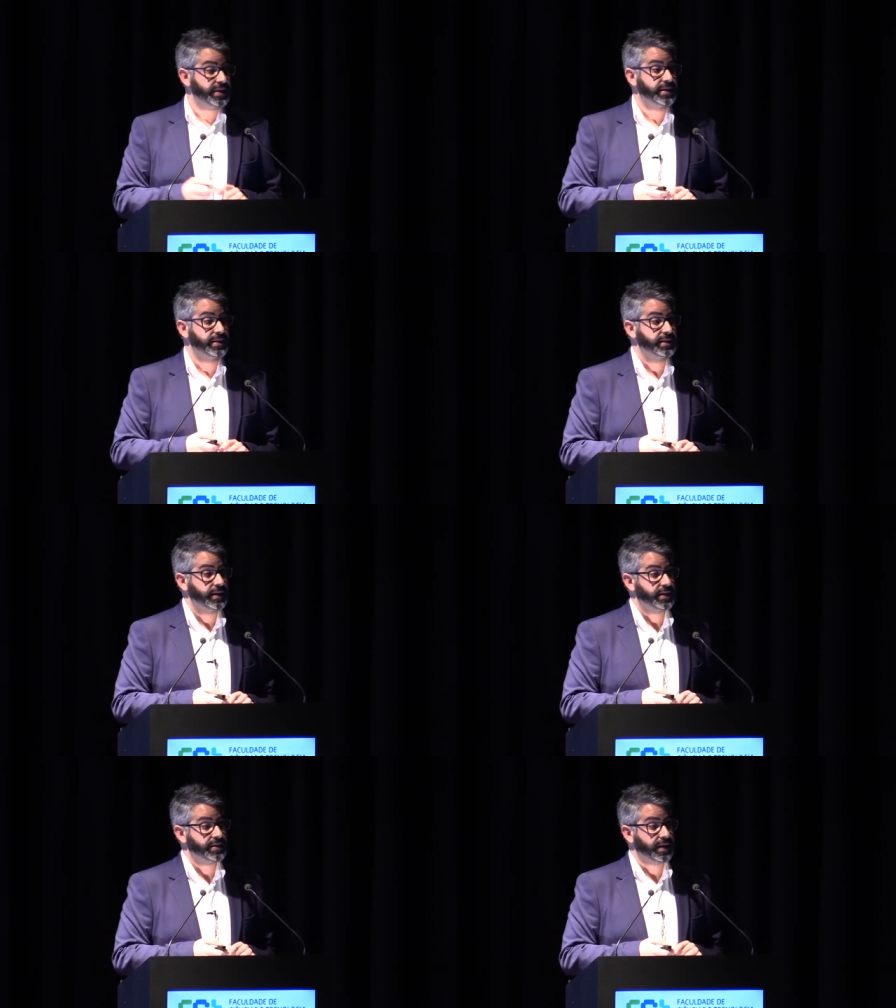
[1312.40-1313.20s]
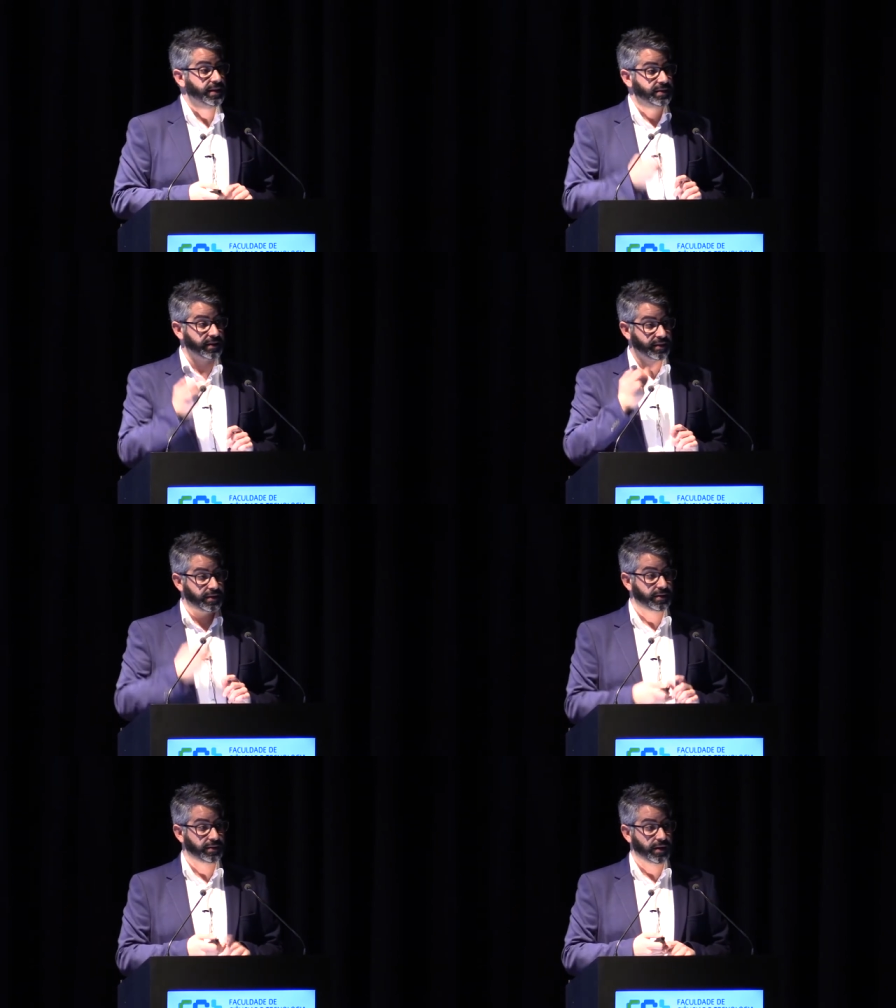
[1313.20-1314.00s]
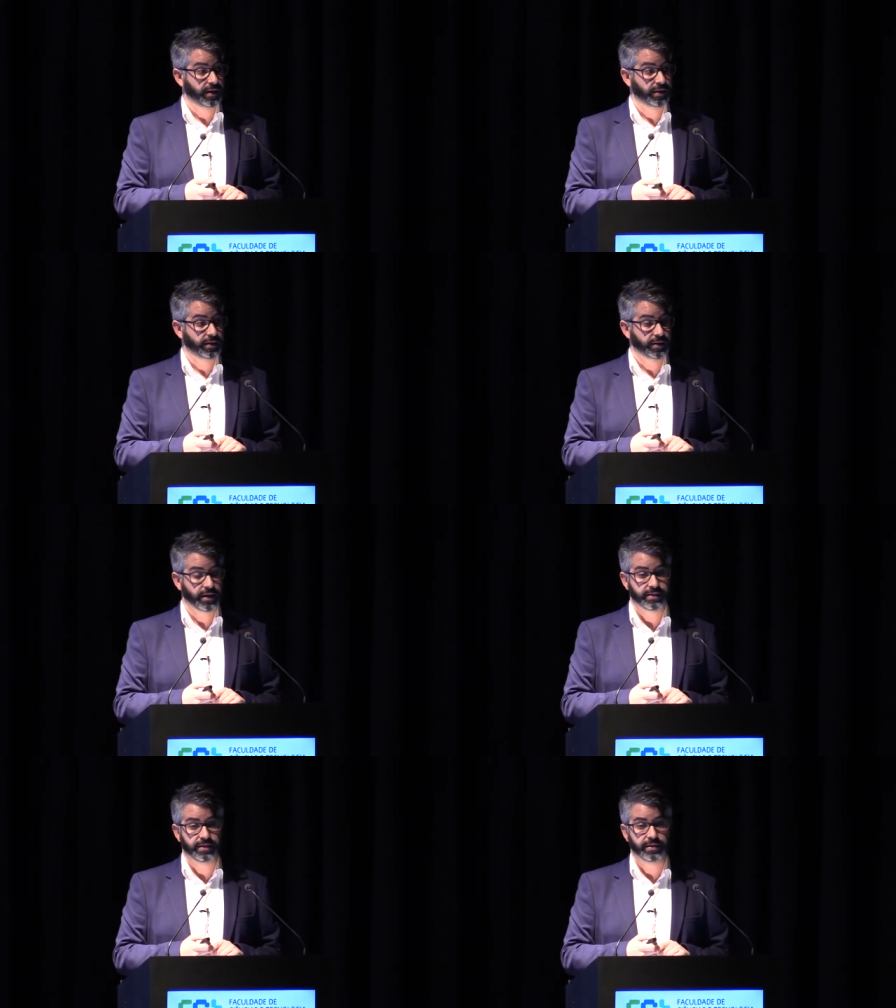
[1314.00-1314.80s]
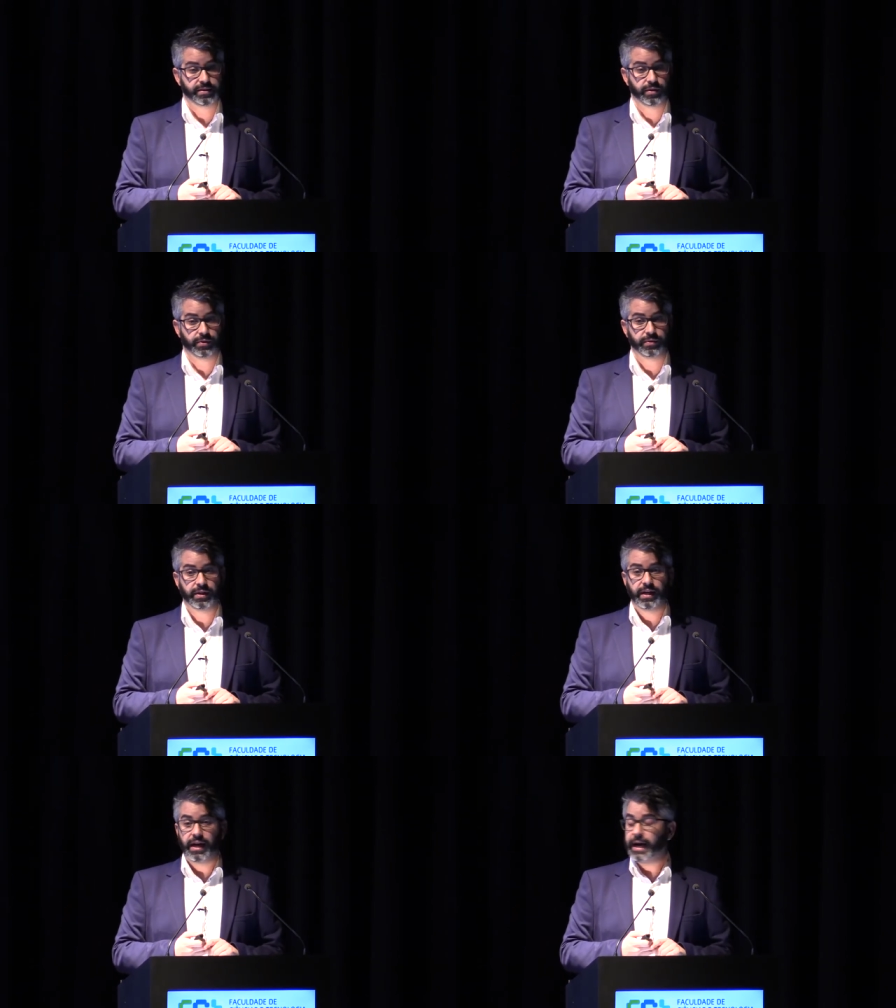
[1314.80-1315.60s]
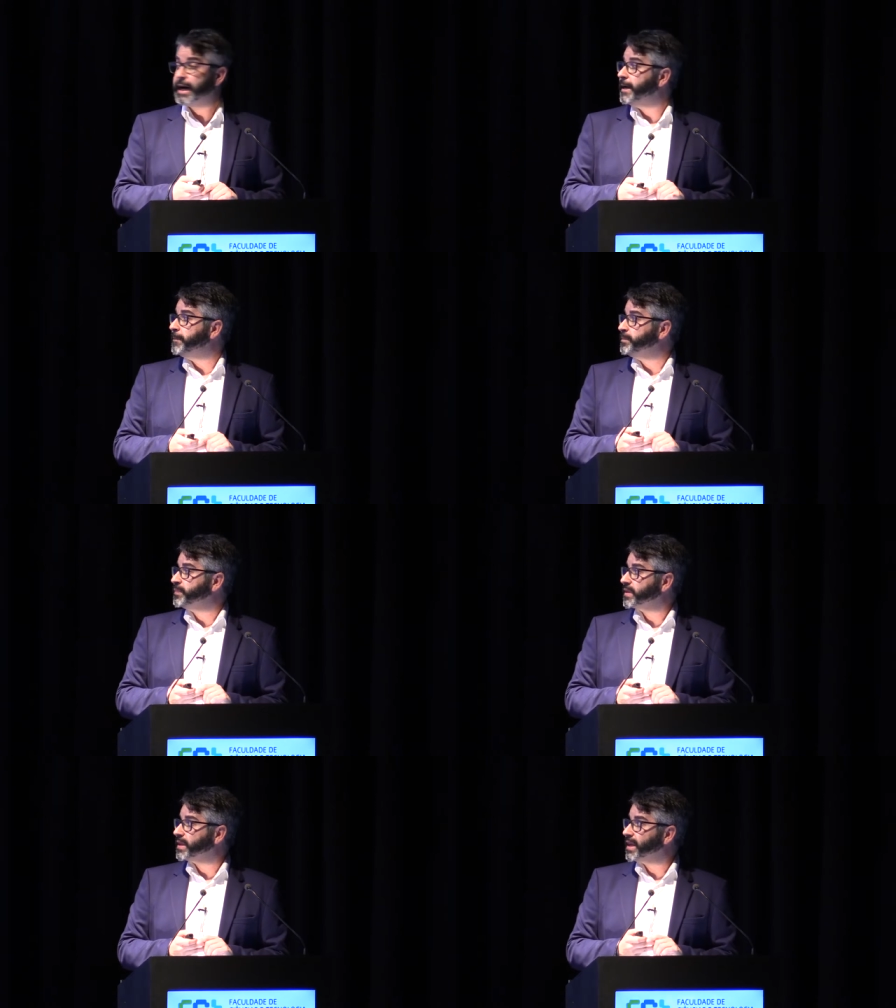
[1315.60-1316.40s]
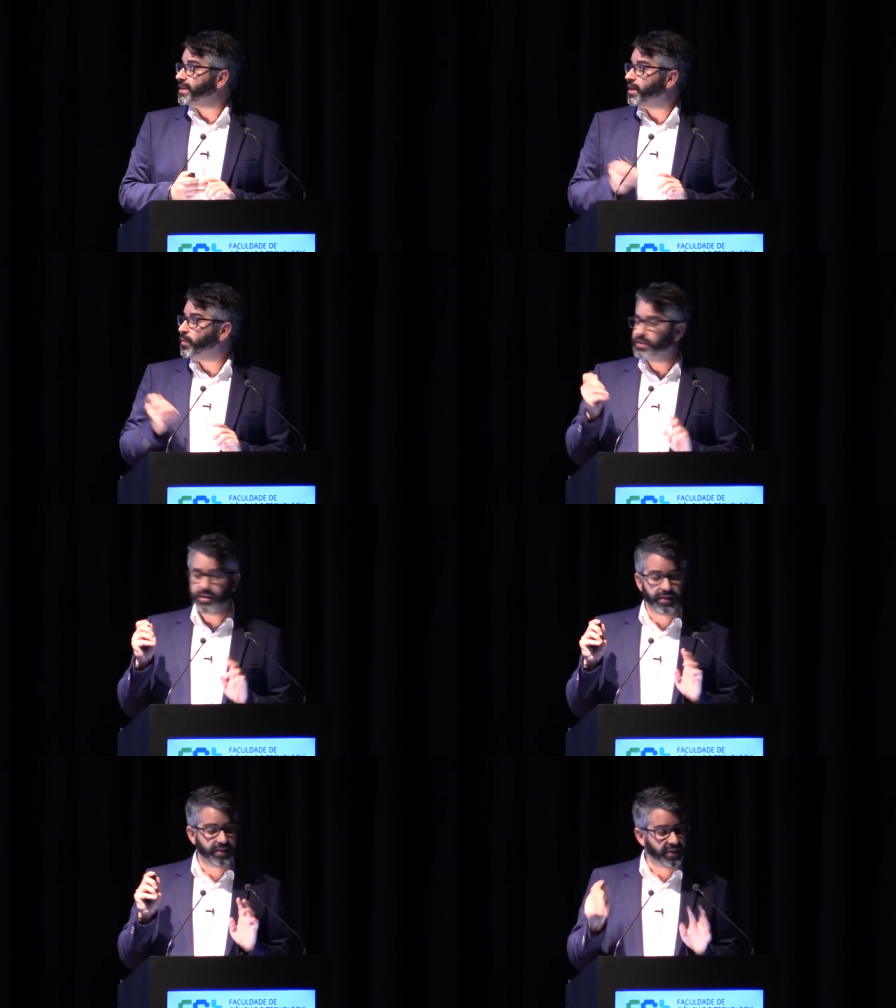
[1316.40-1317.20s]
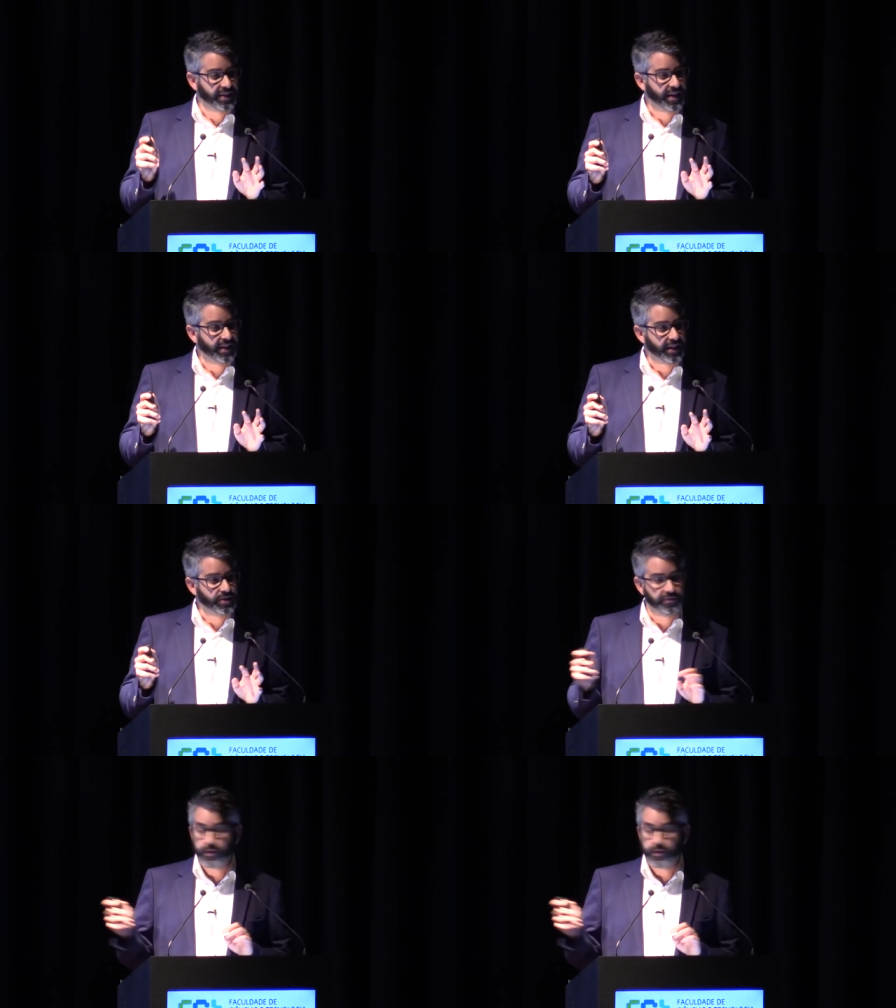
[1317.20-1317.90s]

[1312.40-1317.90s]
pieces inside their gut. So the thing that I like to